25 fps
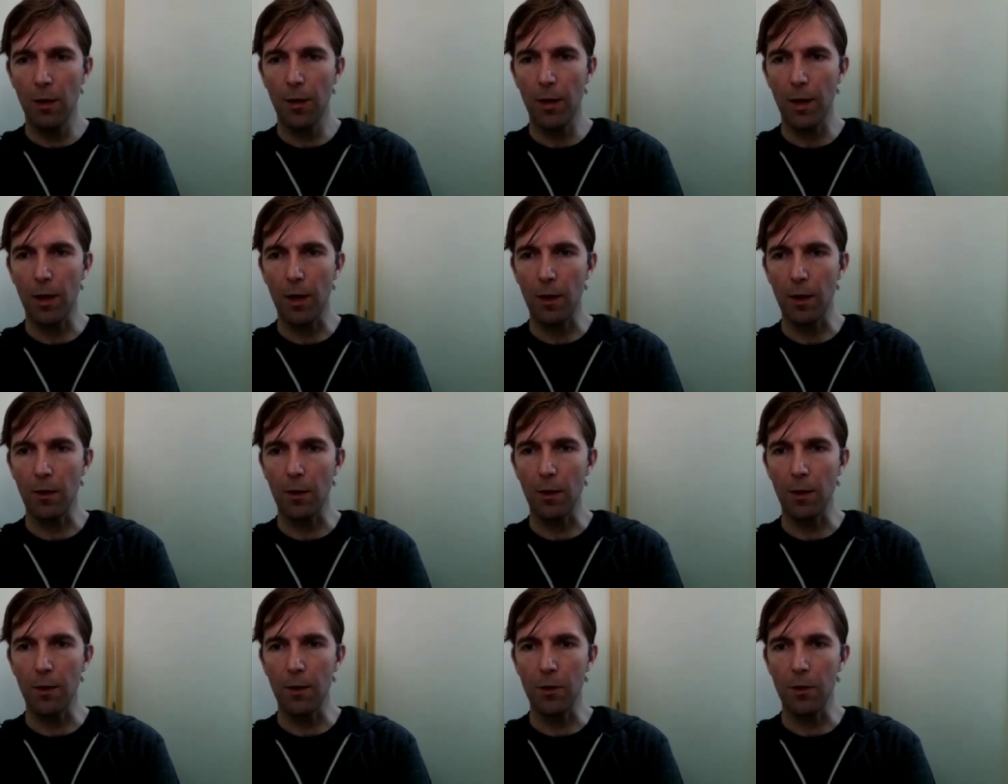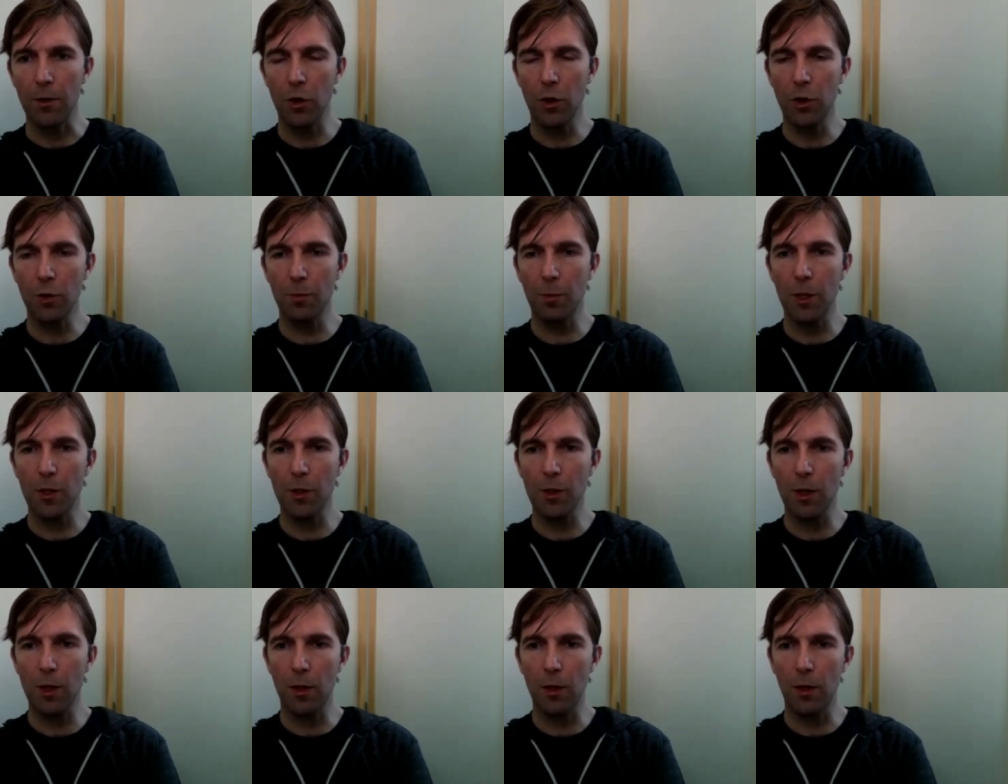And, and she's been
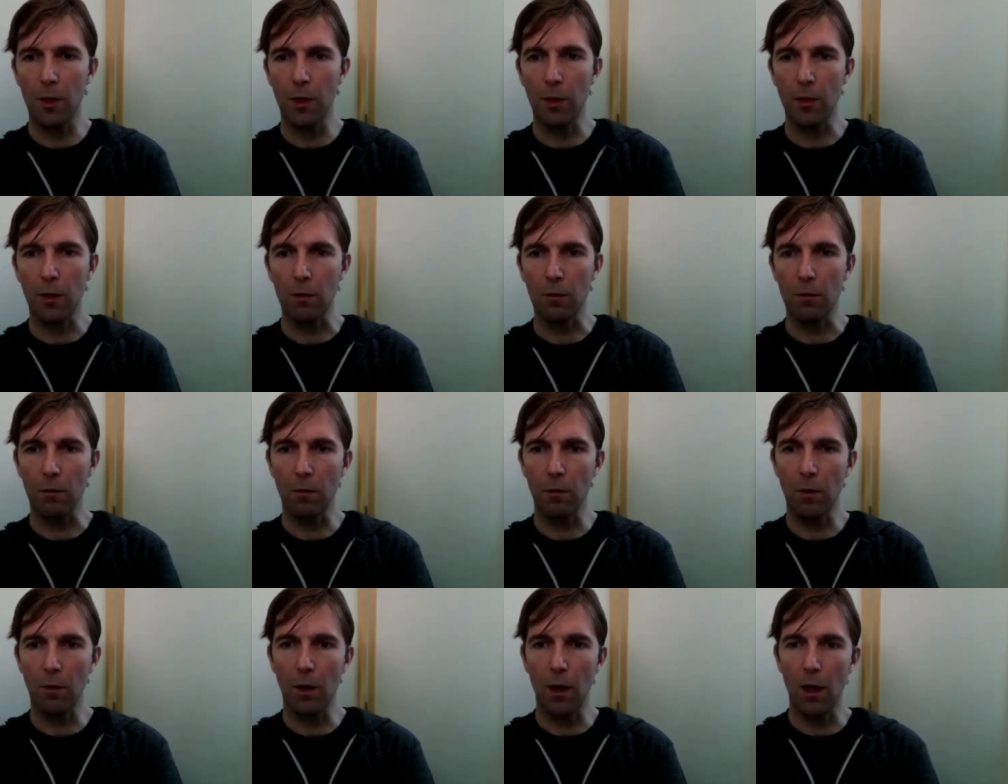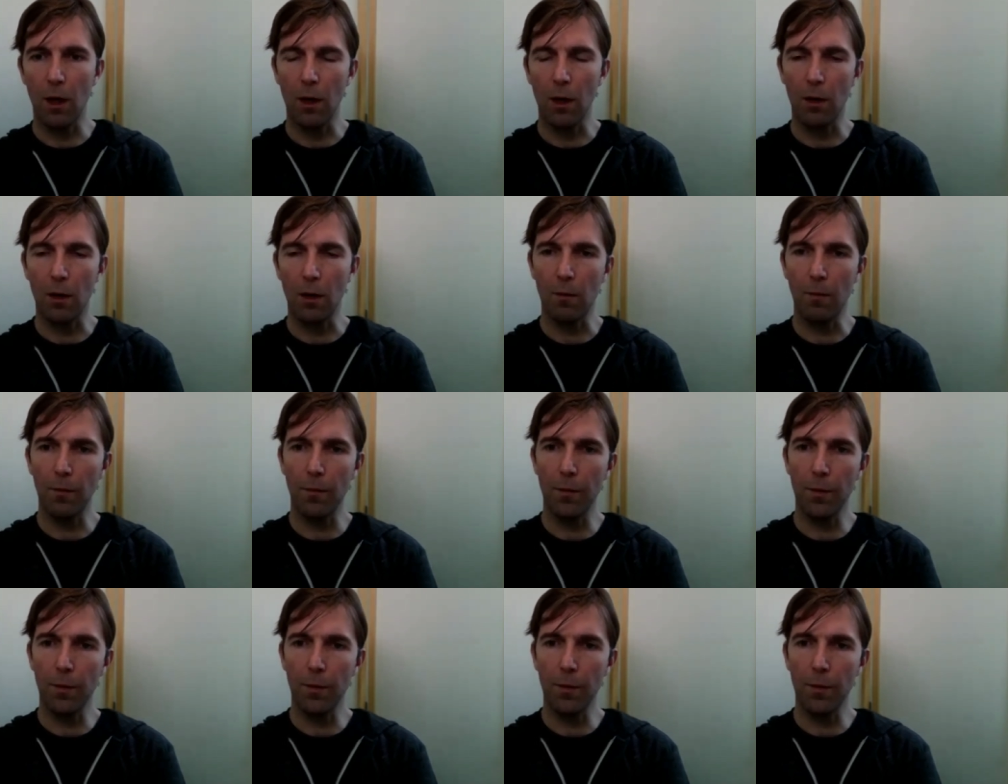studying, uh,